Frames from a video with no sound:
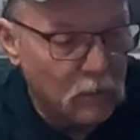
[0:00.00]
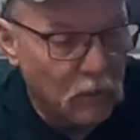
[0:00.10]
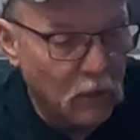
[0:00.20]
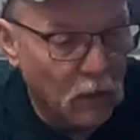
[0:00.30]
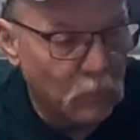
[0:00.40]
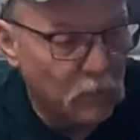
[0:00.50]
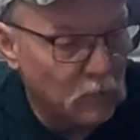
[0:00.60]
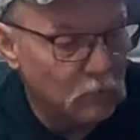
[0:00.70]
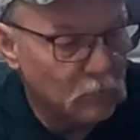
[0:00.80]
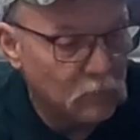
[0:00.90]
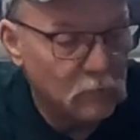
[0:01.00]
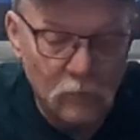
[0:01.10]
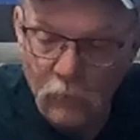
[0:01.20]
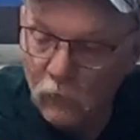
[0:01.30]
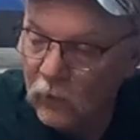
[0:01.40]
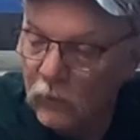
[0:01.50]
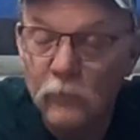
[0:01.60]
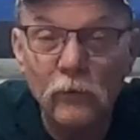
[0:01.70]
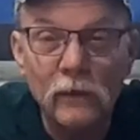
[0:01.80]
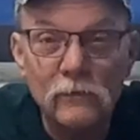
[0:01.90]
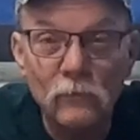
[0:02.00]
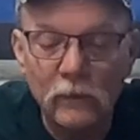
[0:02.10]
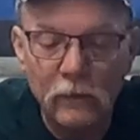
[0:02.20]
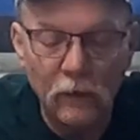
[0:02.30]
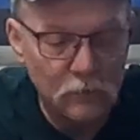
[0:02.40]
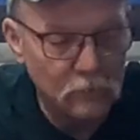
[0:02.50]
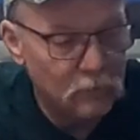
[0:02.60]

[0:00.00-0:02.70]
I'm really pleased with that.